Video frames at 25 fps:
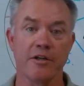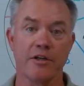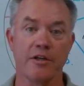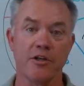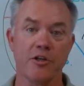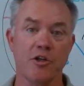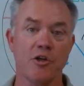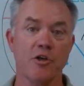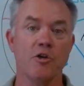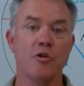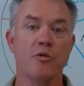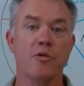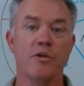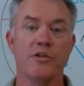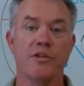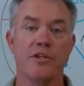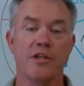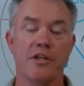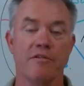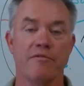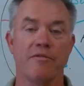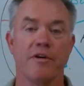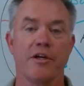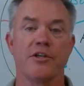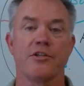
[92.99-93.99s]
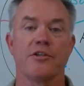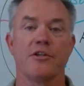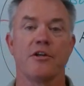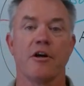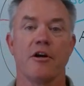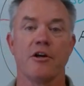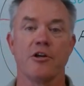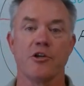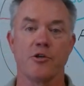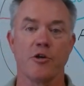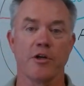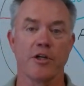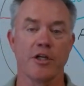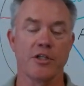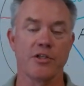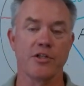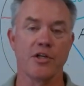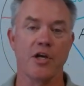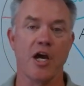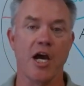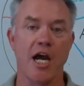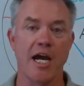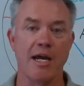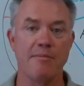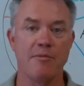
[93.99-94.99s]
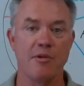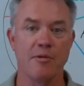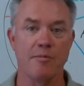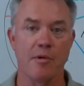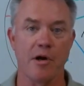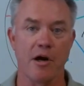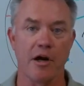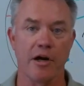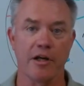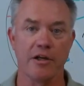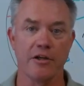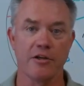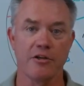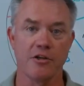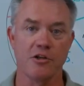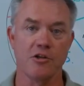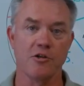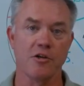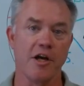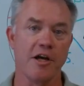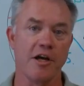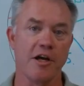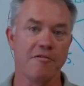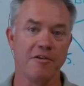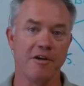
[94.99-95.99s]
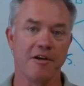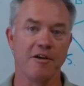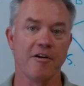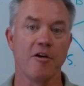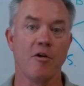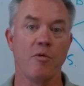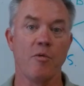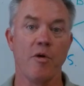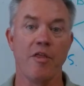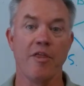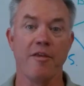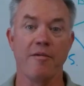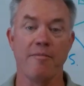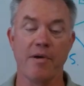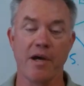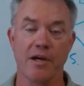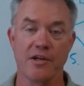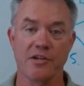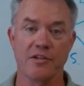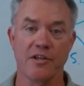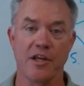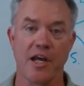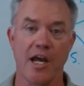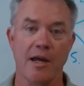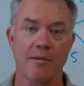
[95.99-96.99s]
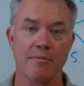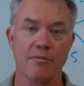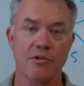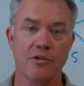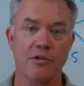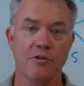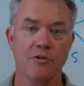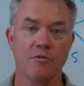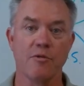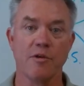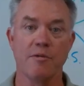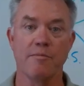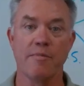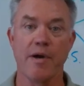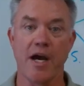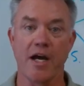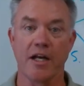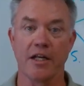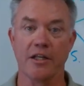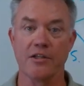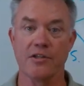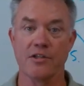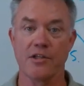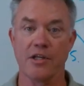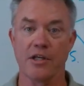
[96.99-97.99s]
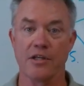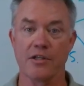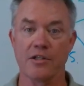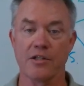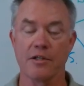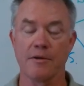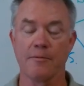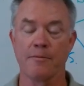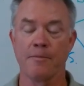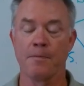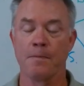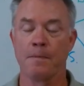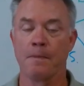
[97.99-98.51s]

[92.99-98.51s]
You as the investor aren't trying to time the market to try and figure out when the best time to rebalance is.